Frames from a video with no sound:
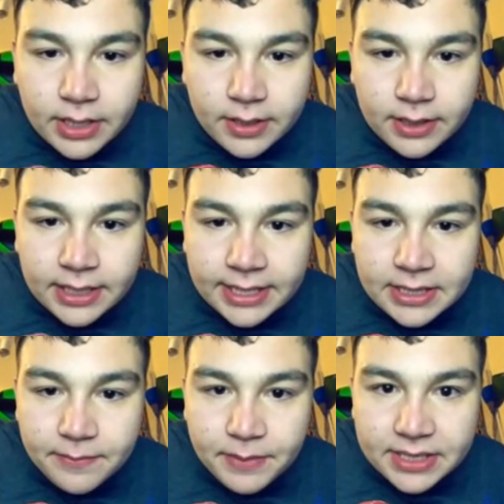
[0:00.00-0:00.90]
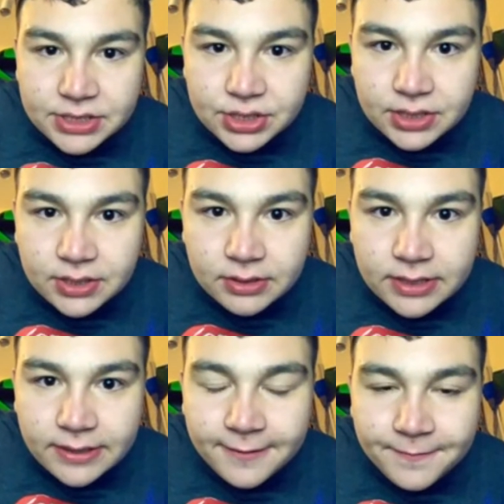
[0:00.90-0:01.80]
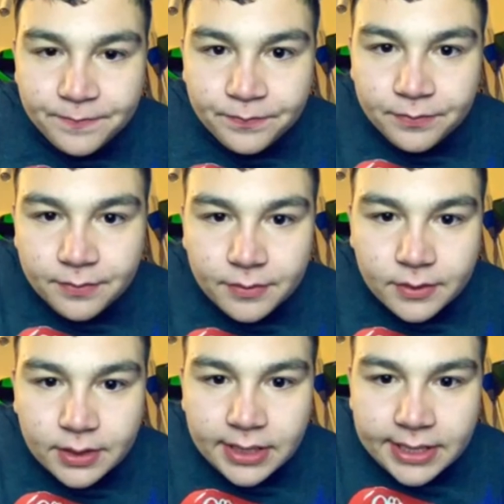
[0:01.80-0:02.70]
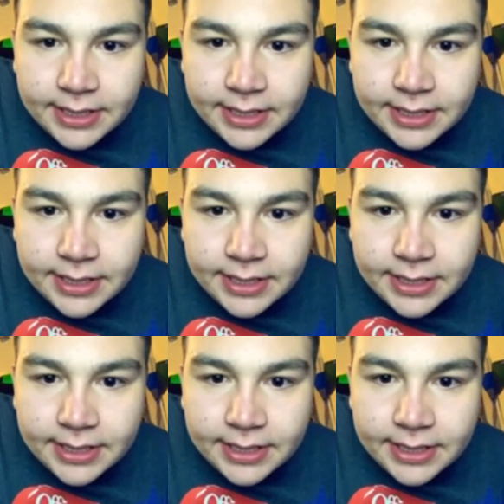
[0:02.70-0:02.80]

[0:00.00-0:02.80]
I get the best shit. Okay. I